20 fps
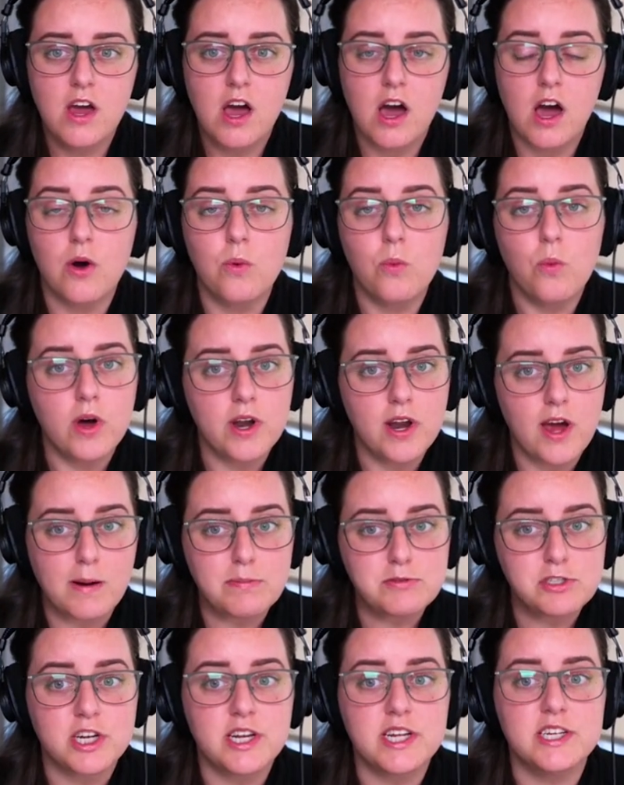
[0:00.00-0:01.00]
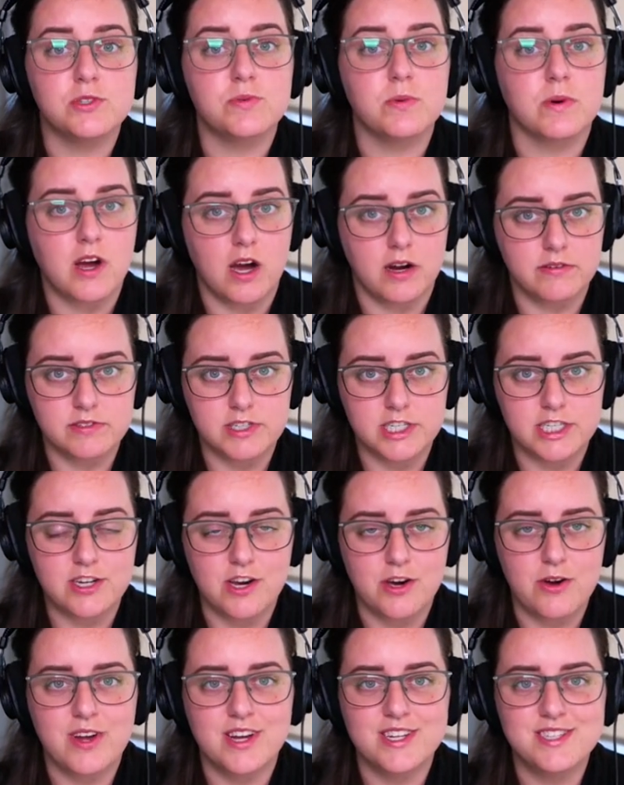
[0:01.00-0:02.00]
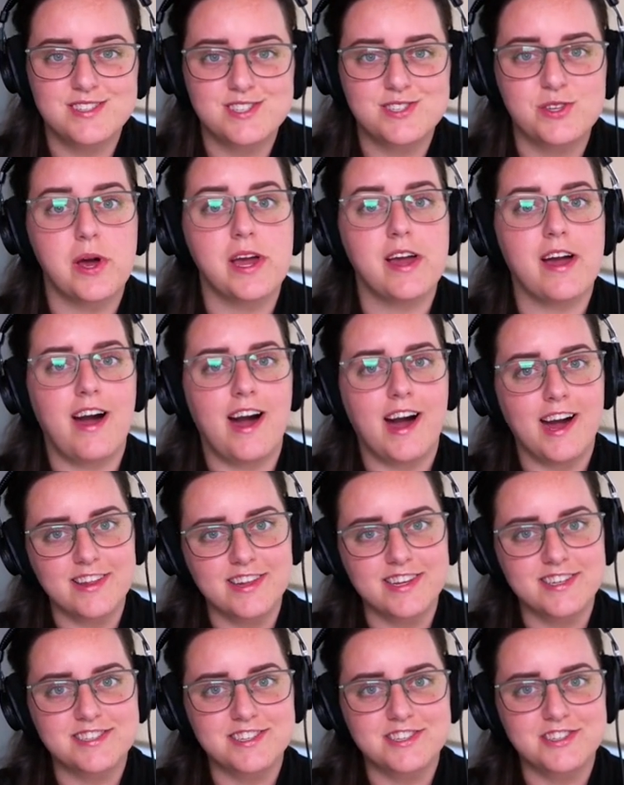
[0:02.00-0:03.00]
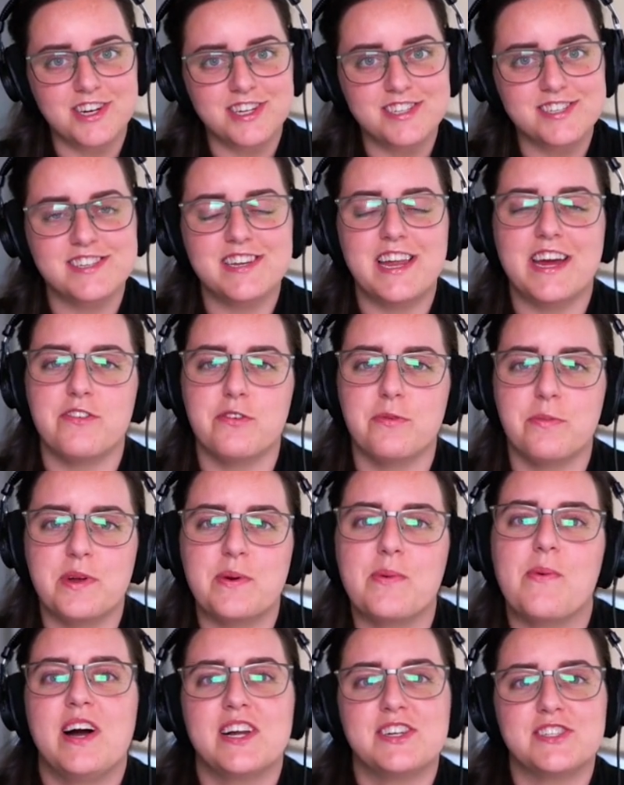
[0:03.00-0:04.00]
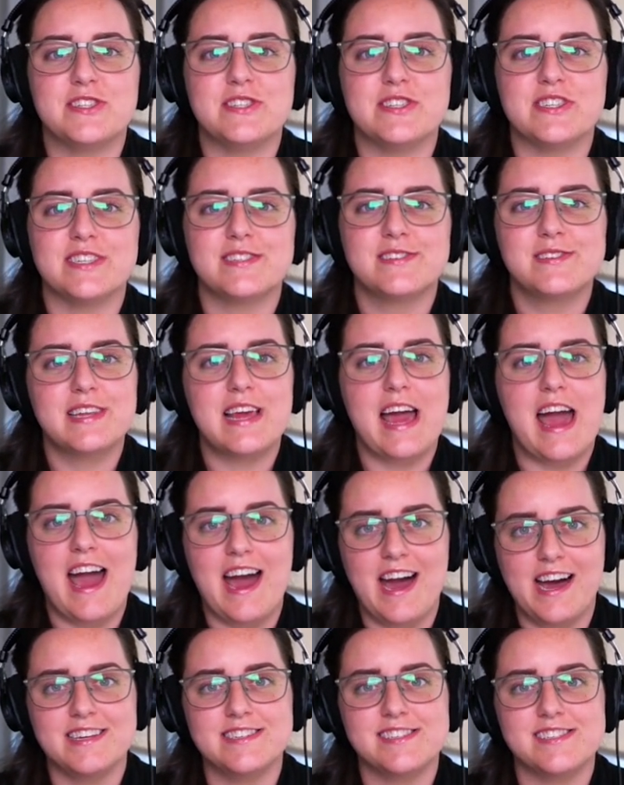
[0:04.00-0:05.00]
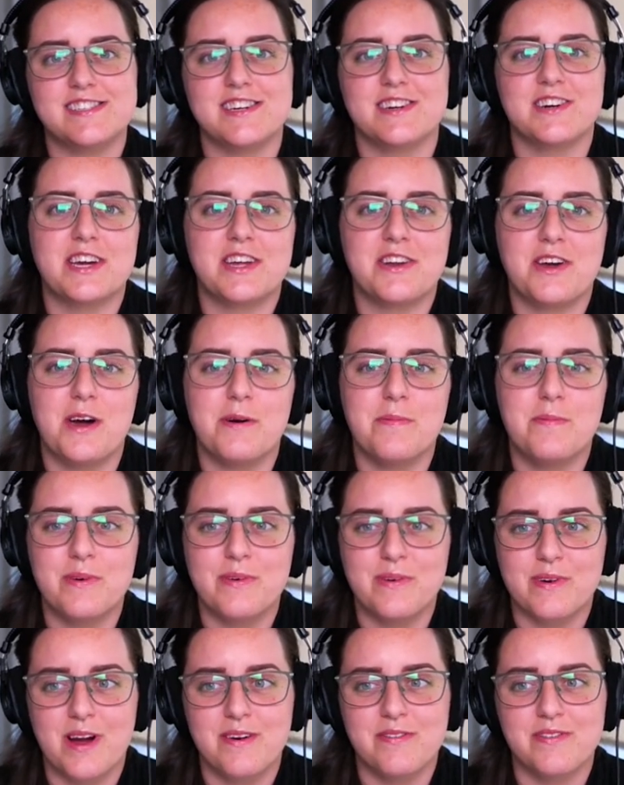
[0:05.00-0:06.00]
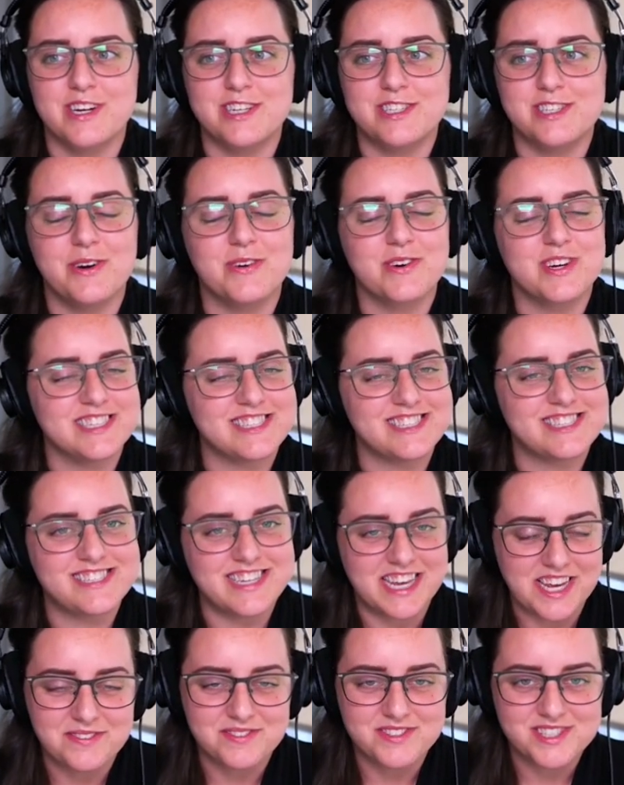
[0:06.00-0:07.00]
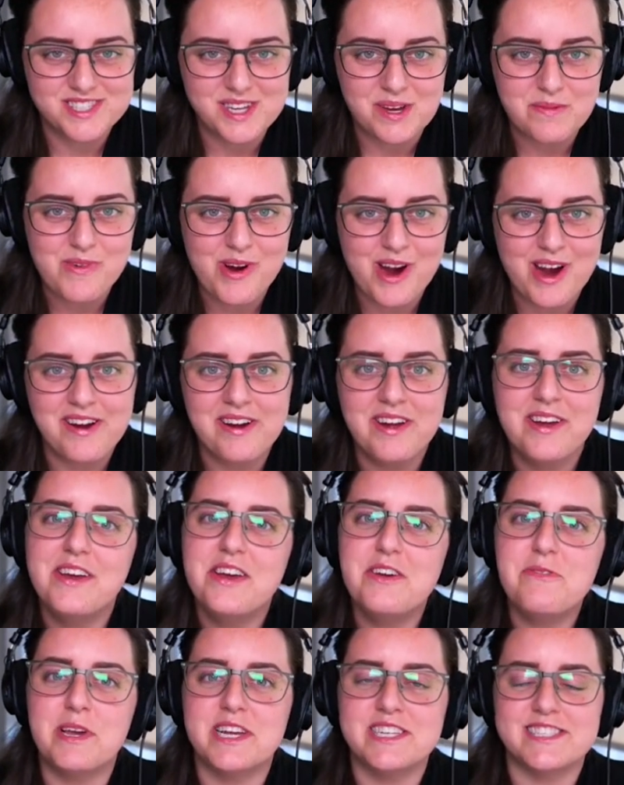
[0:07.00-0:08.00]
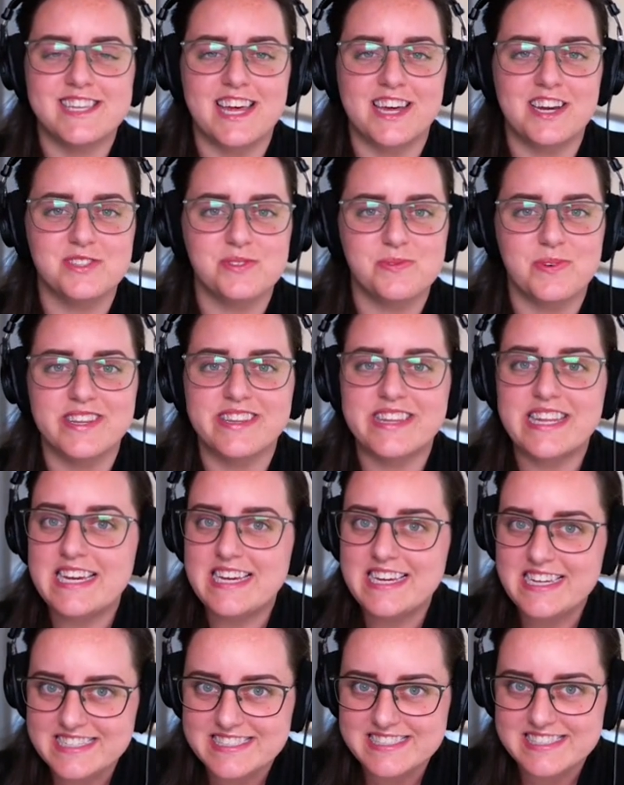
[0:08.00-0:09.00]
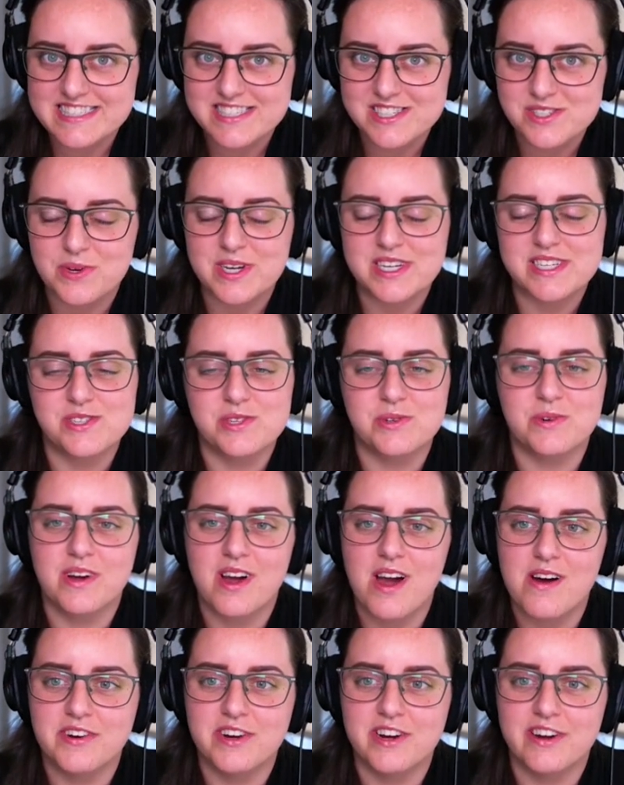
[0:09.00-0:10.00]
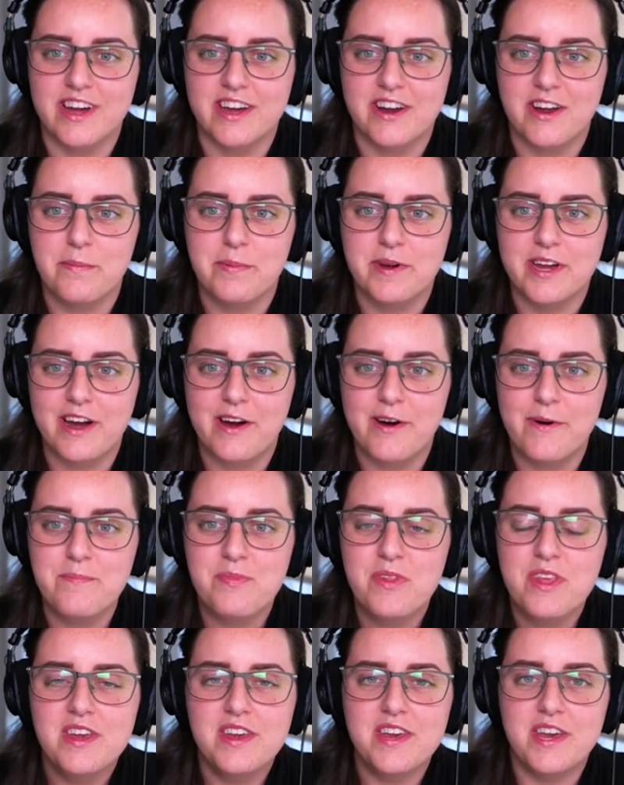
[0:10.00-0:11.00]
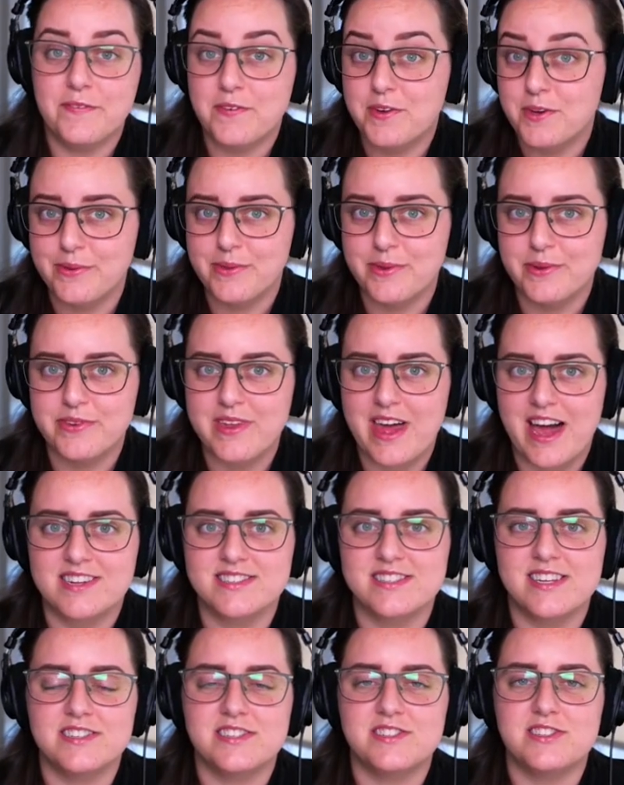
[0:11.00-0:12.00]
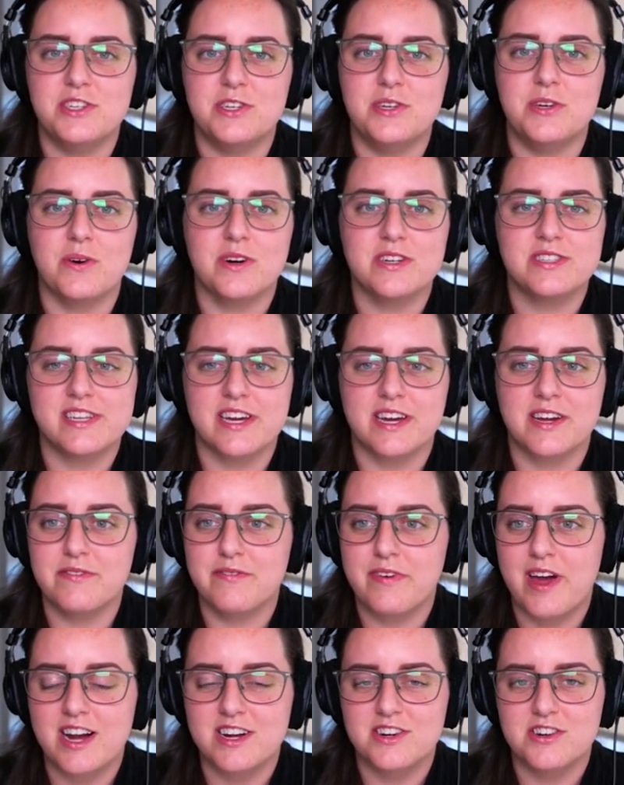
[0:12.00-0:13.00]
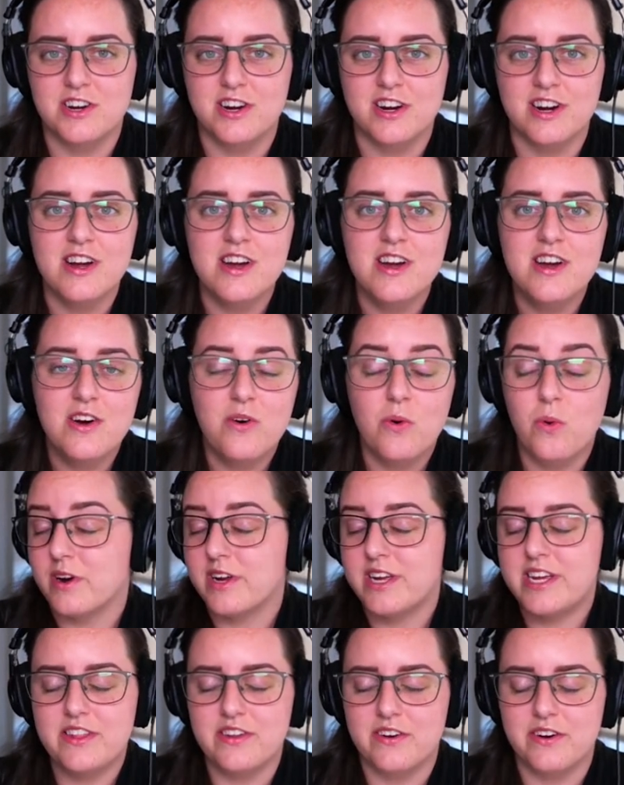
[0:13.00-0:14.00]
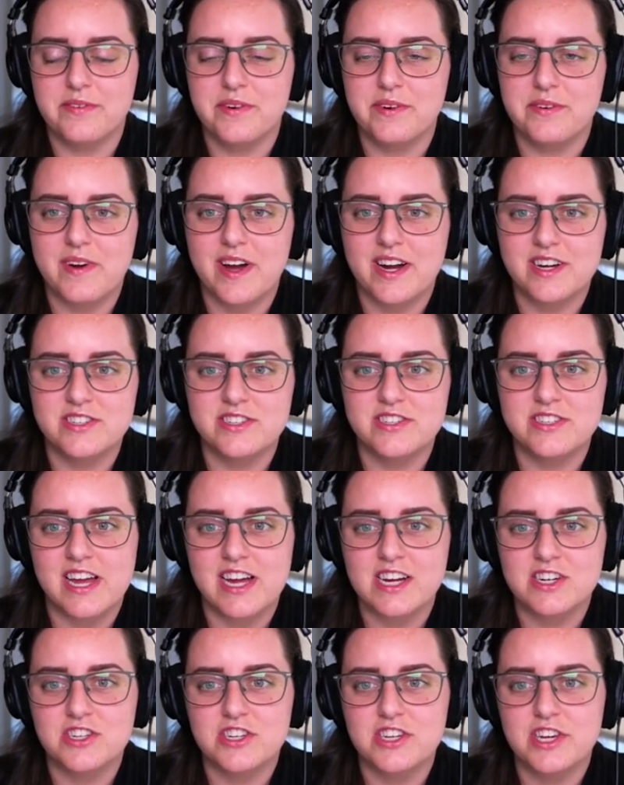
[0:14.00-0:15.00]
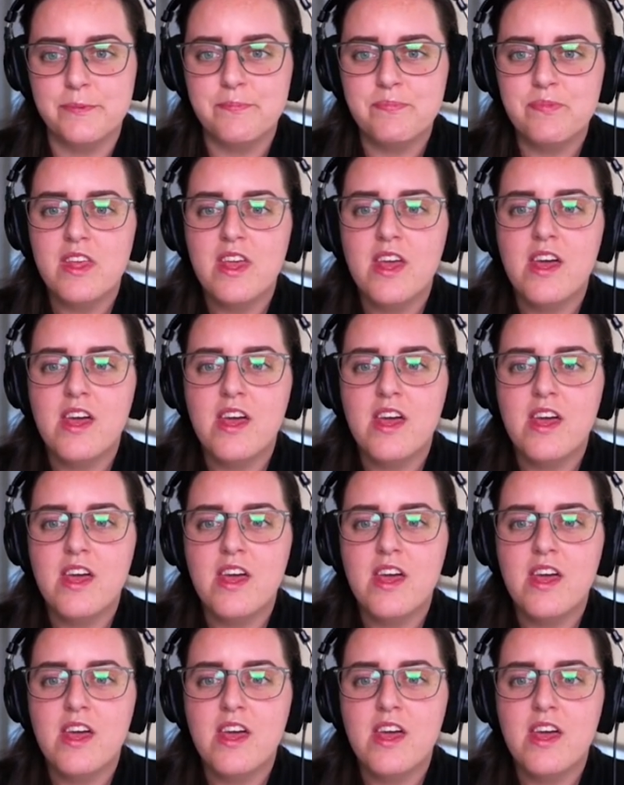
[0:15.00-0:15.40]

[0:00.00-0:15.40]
One option is recovery tokens, so I highly suggest that everybody watching this has their GitHub recovery tokens saved somewhere, because that is one of the easiest ways to recover your GitHub account if you lose access to your second factor, or either of your factors, actually.